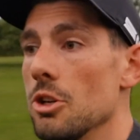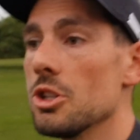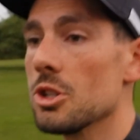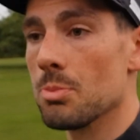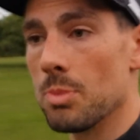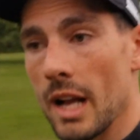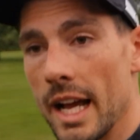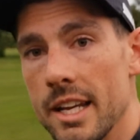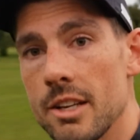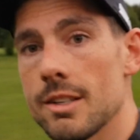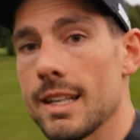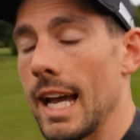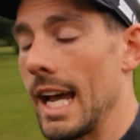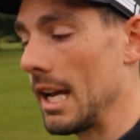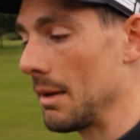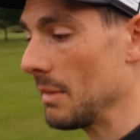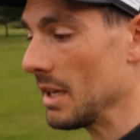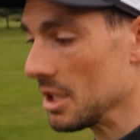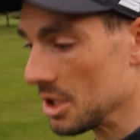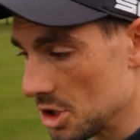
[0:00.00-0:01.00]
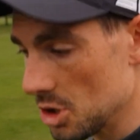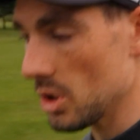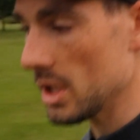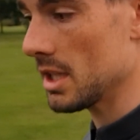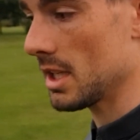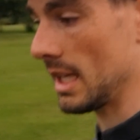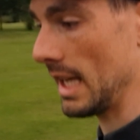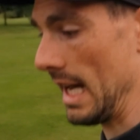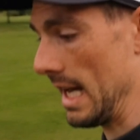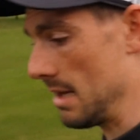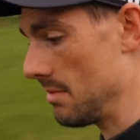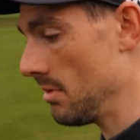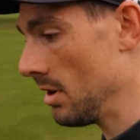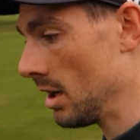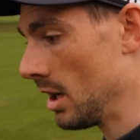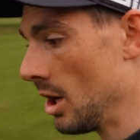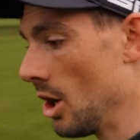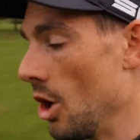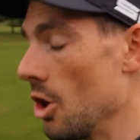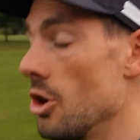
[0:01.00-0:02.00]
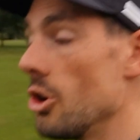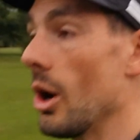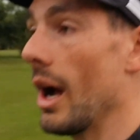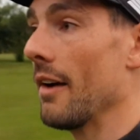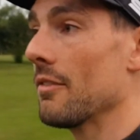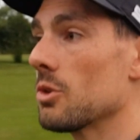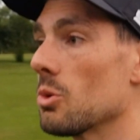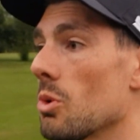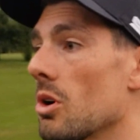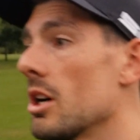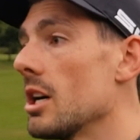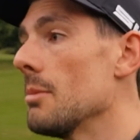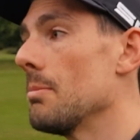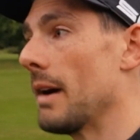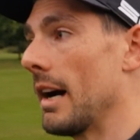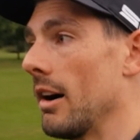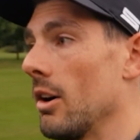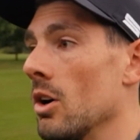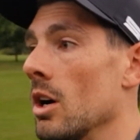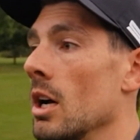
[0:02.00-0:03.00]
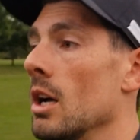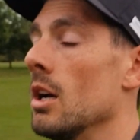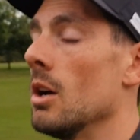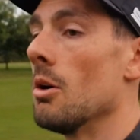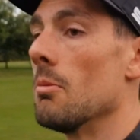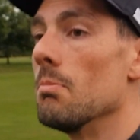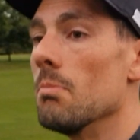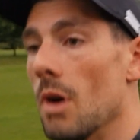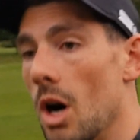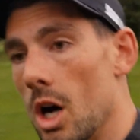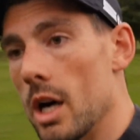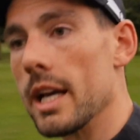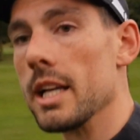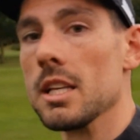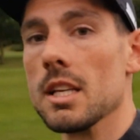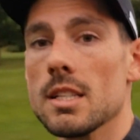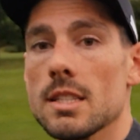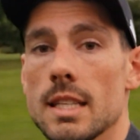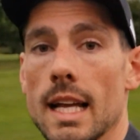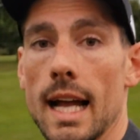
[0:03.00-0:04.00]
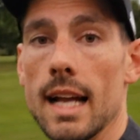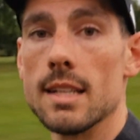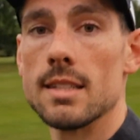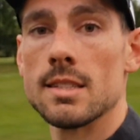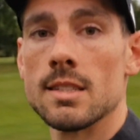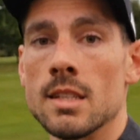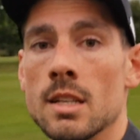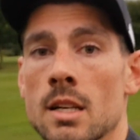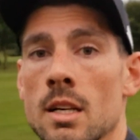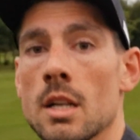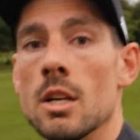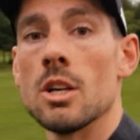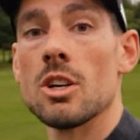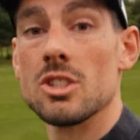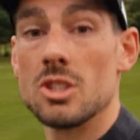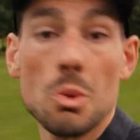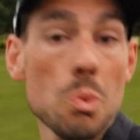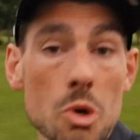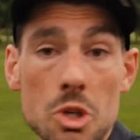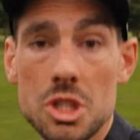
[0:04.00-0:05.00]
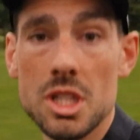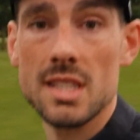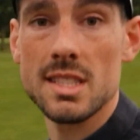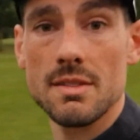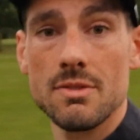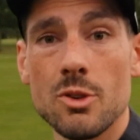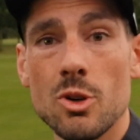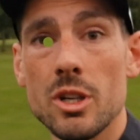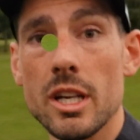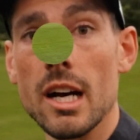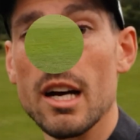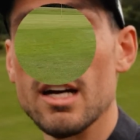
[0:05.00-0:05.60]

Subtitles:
just play your game, enjoy the game, not have to worry about marking your stats, because the watch does it for you.